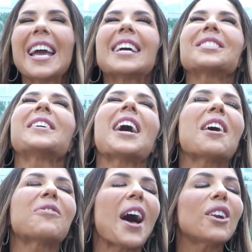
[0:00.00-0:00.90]
Yes, we
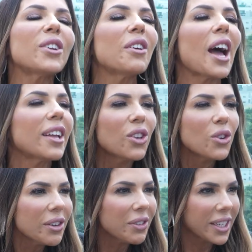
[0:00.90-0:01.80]
have. You
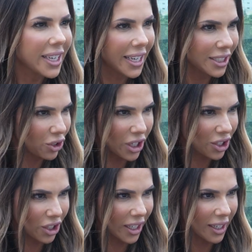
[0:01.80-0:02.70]
don't even need an
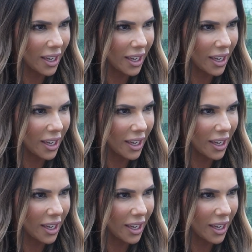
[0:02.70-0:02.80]
introduction.